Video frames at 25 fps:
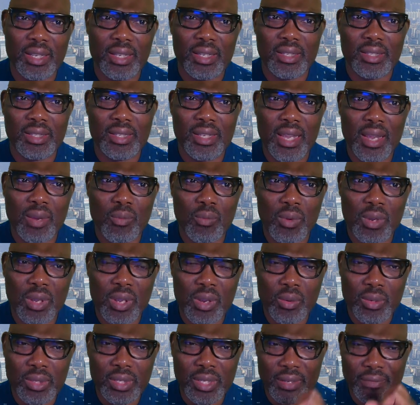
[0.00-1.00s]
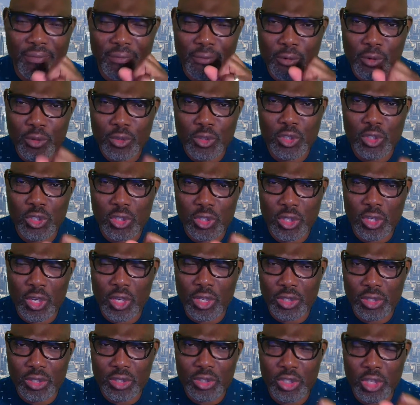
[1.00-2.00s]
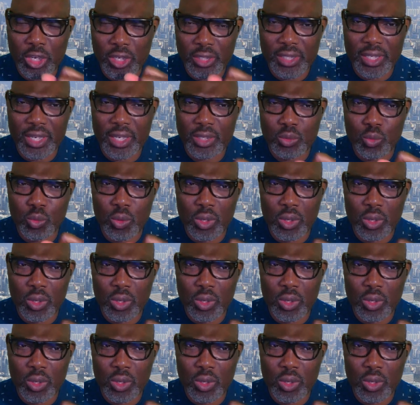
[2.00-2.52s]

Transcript: The, eh, the food shortage